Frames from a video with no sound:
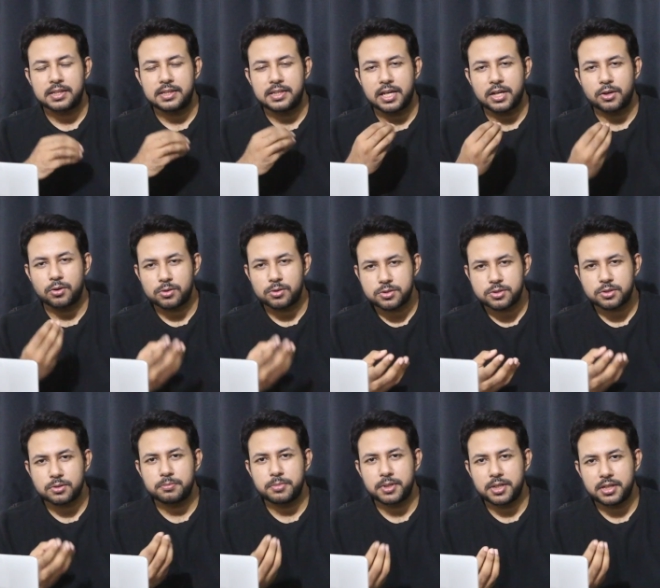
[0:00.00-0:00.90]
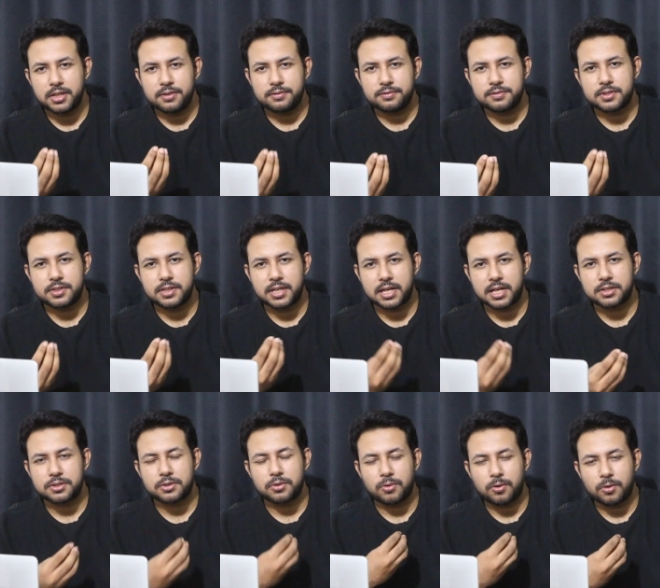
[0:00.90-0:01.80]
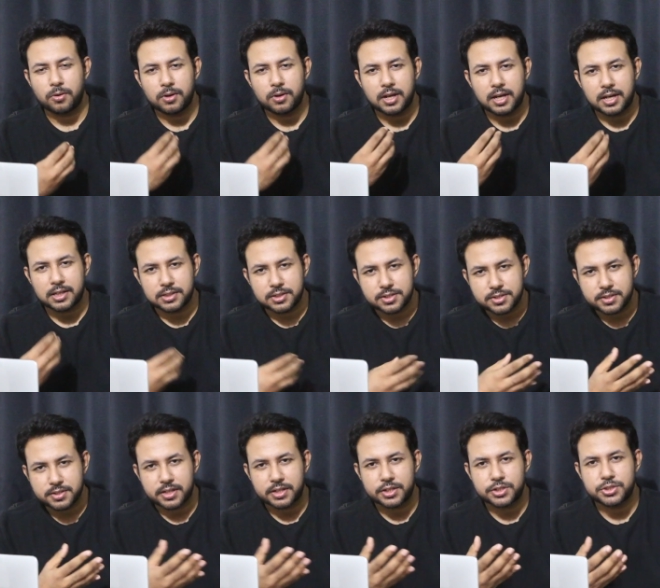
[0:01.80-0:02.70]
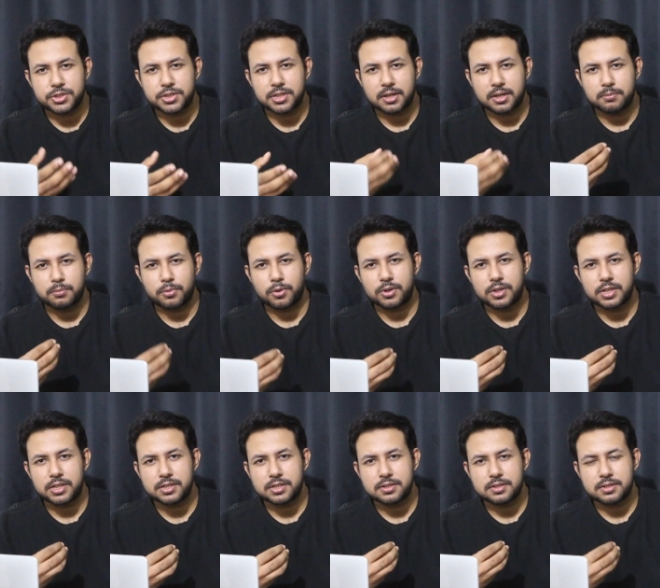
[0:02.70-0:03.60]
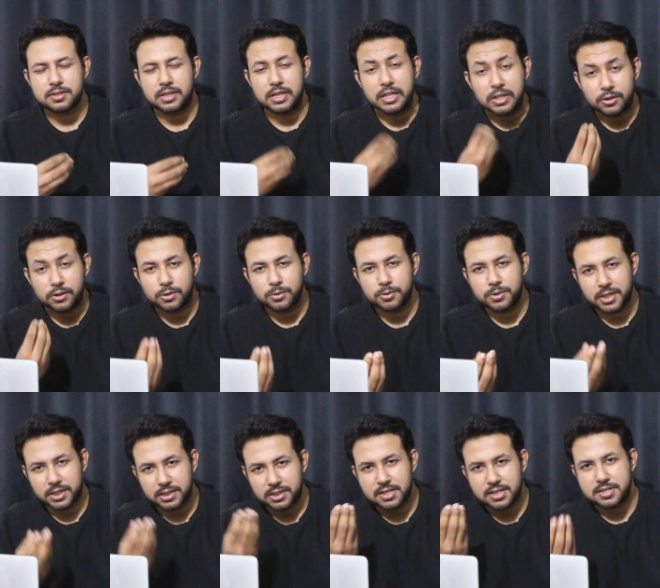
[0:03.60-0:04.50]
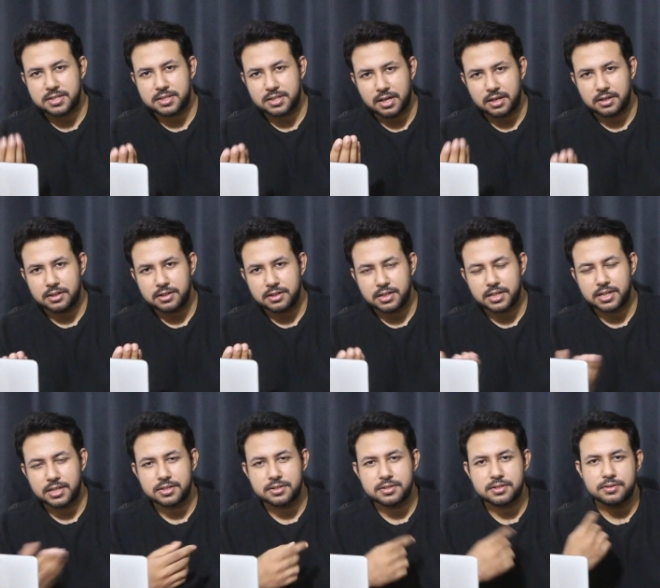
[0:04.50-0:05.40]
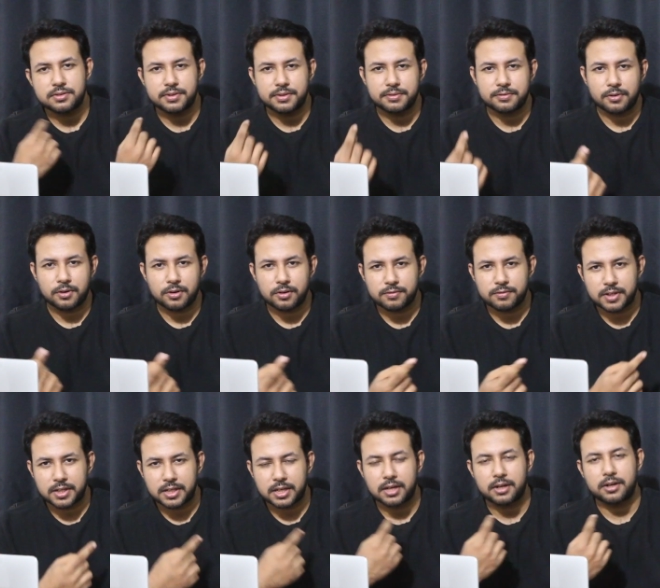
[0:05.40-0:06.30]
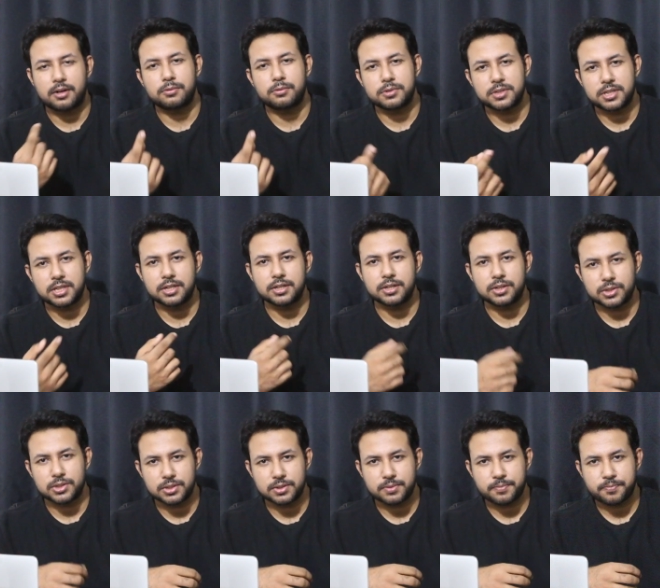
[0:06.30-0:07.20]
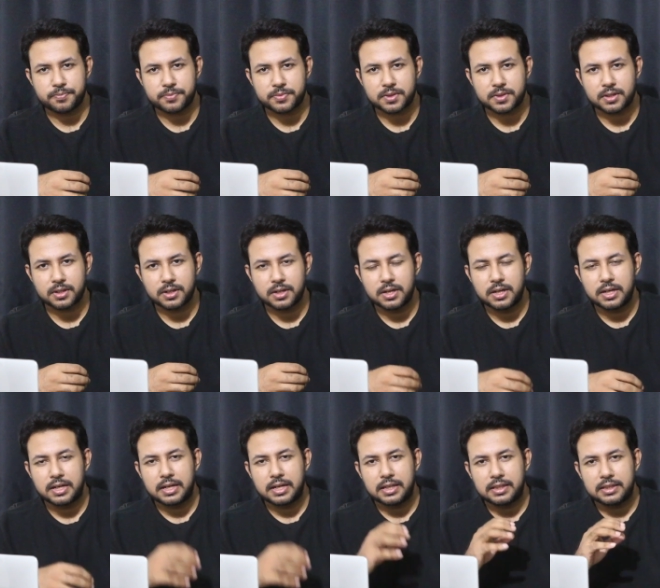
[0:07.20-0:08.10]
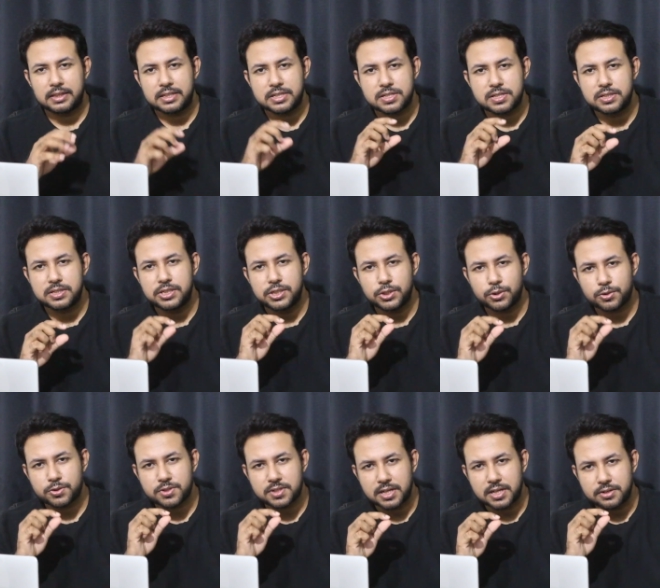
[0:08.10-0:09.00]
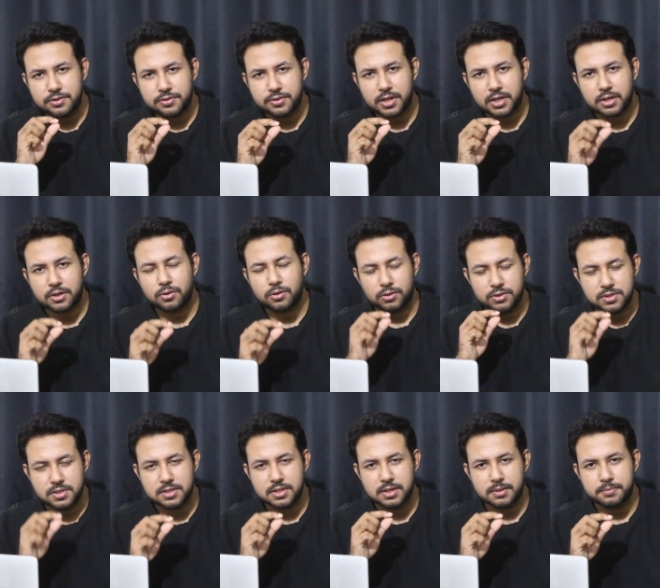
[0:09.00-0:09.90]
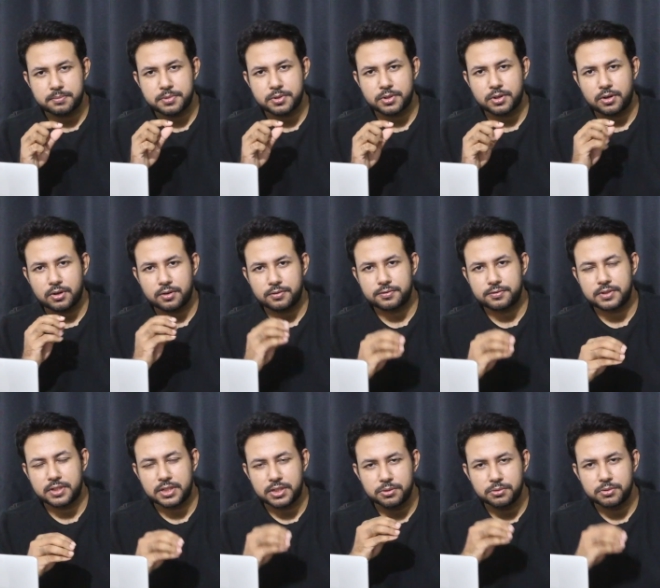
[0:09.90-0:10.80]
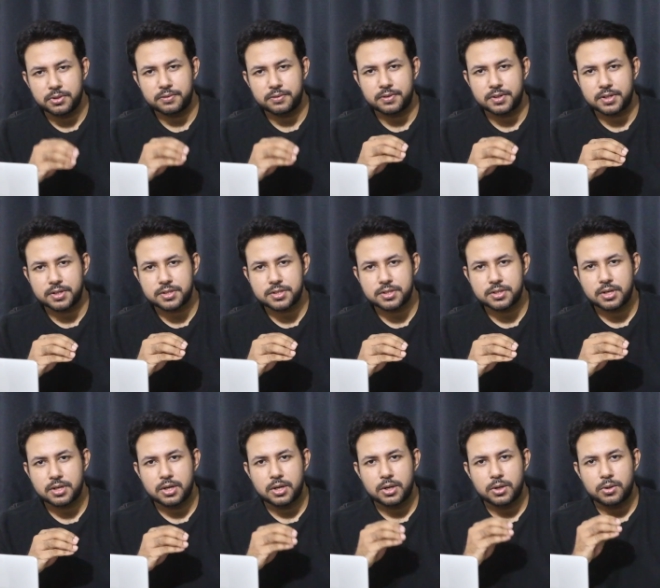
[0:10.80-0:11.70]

They also believed that all other celestial bodies, including the sun, is revolving around the earth. This geocentric concept of the universe